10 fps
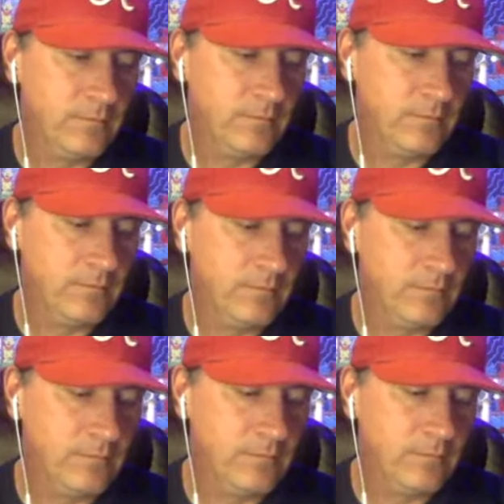
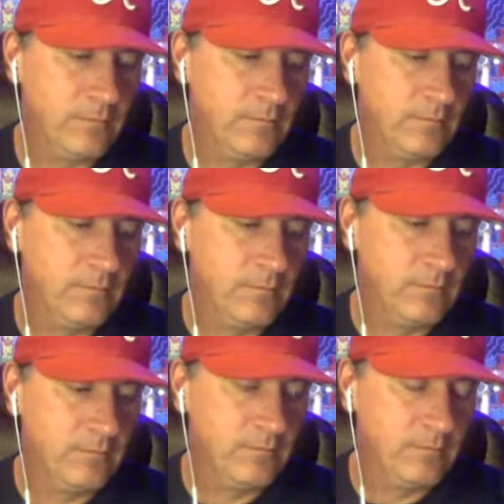
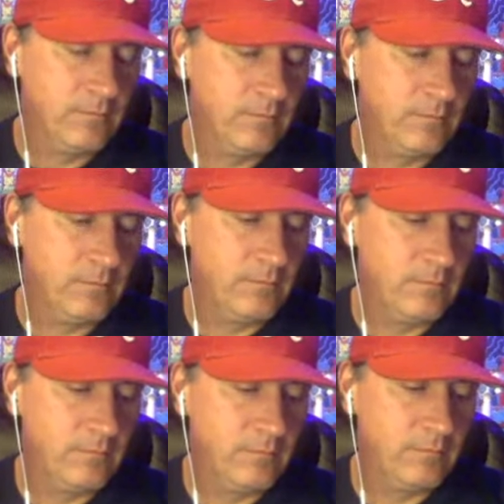
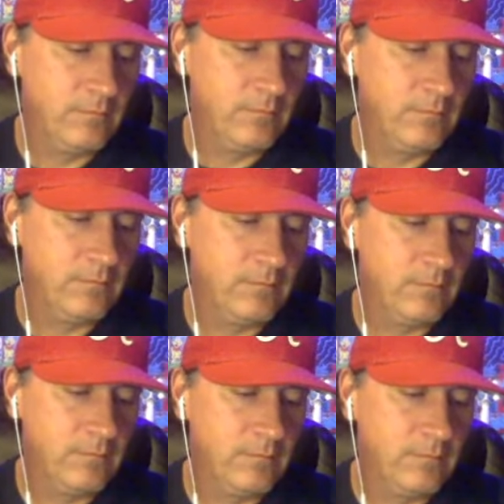(silent)